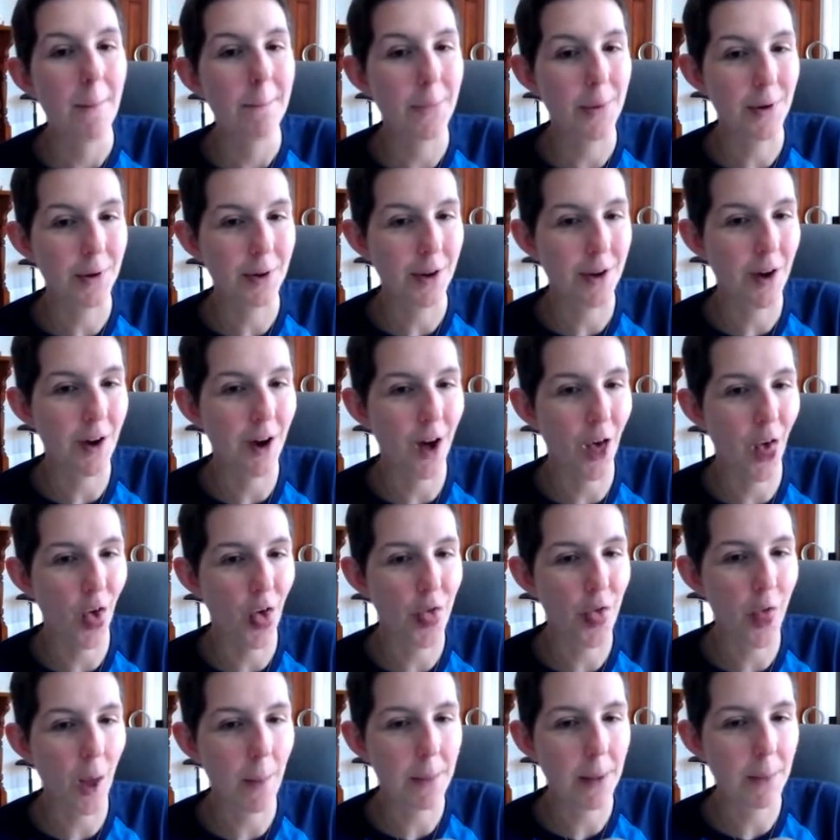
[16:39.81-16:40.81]
Book a
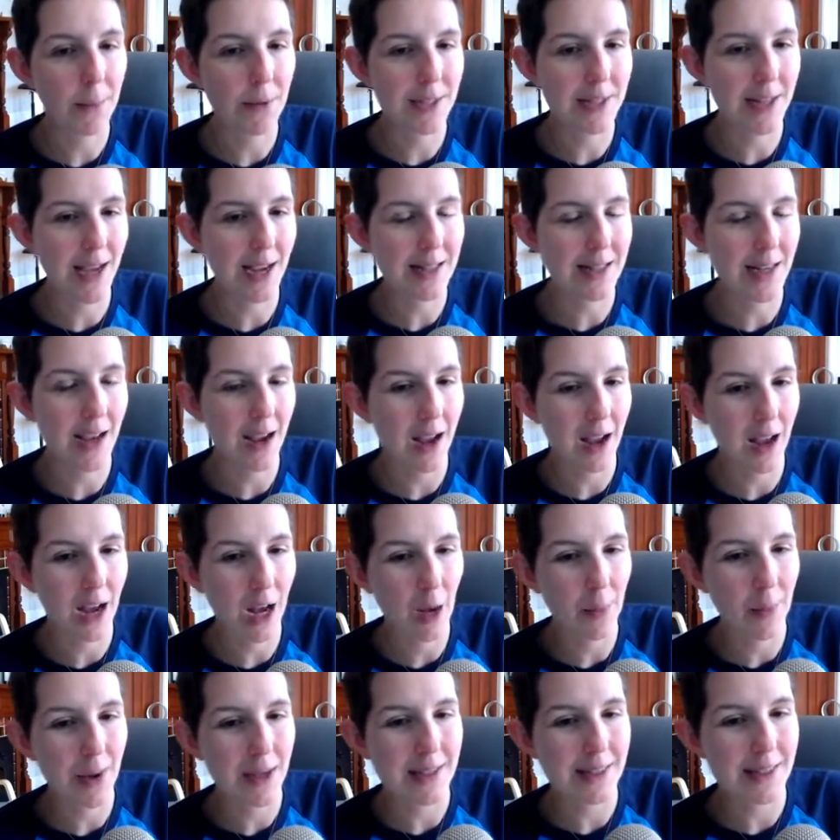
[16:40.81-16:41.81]
call,
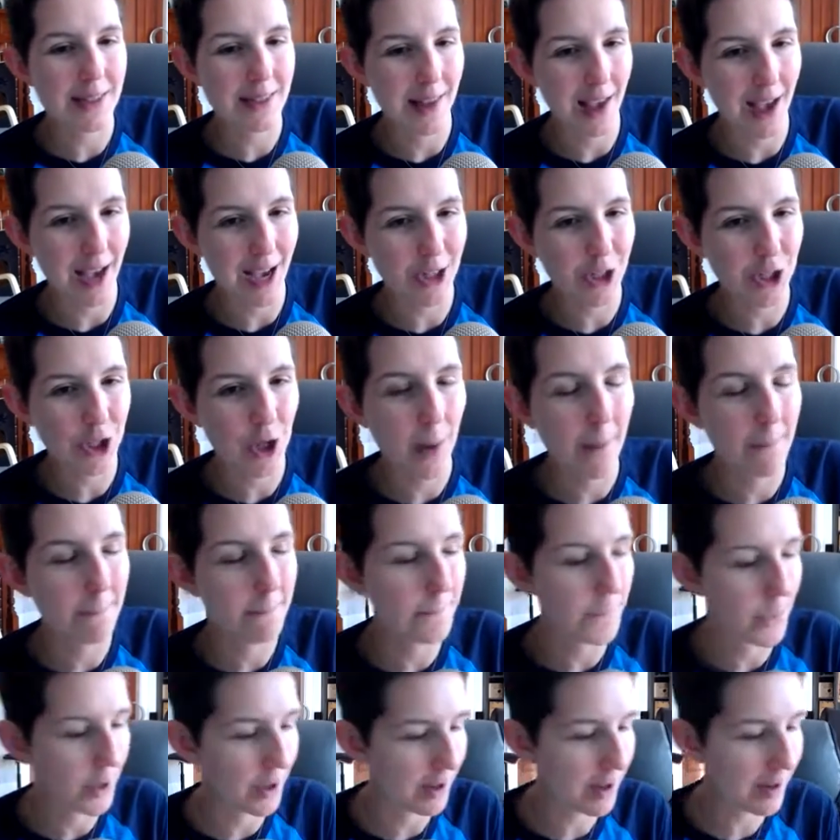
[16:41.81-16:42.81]

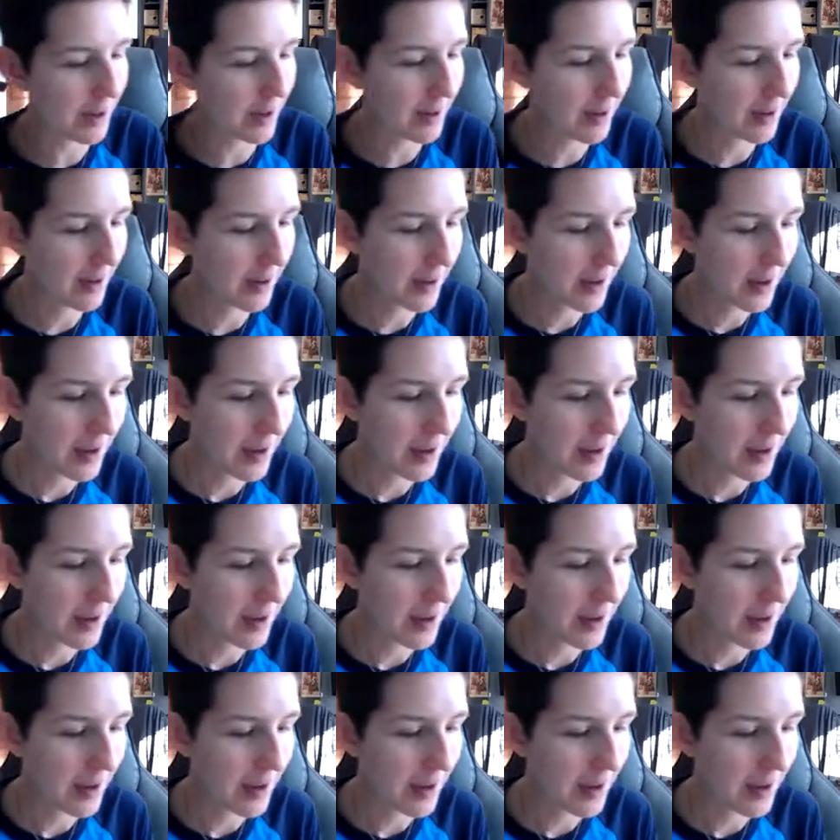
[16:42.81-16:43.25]
thepeoplestack.com/book.